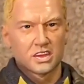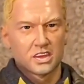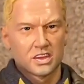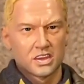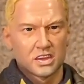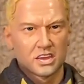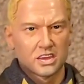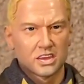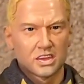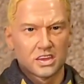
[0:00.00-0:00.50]
you
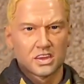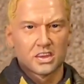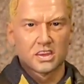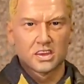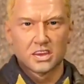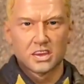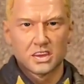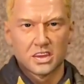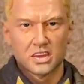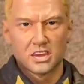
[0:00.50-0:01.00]
enjoyed this
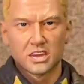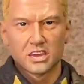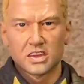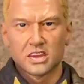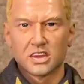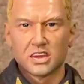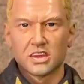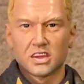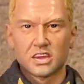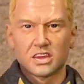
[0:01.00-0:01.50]
review.
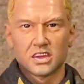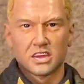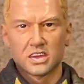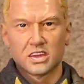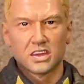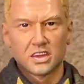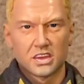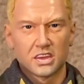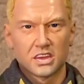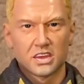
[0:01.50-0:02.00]

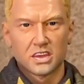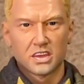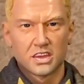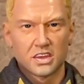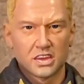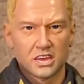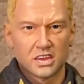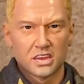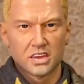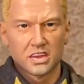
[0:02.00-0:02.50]
Um,
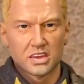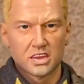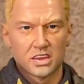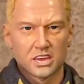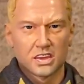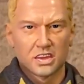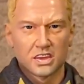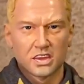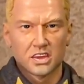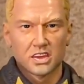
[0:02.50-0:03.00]
I'll see you
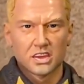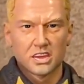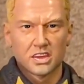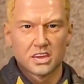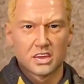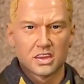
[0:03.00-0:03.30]
next time.